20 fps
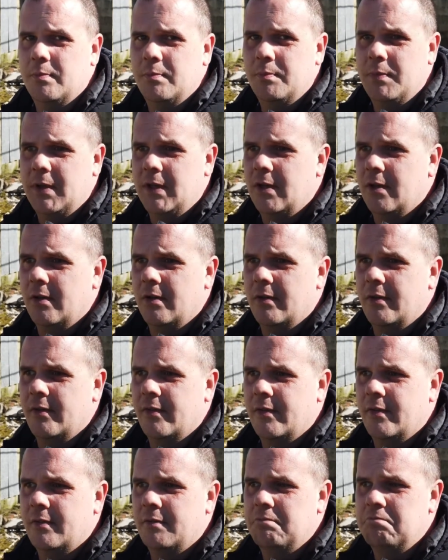Because,
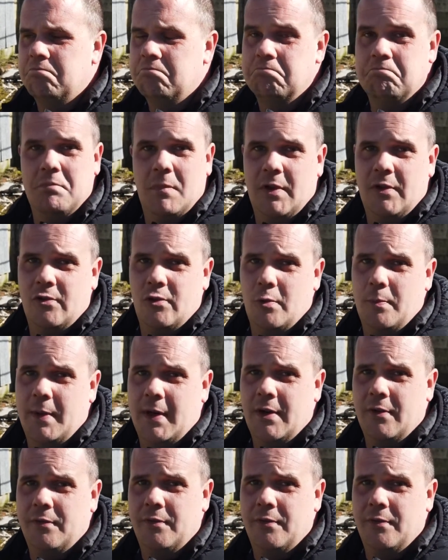as you're about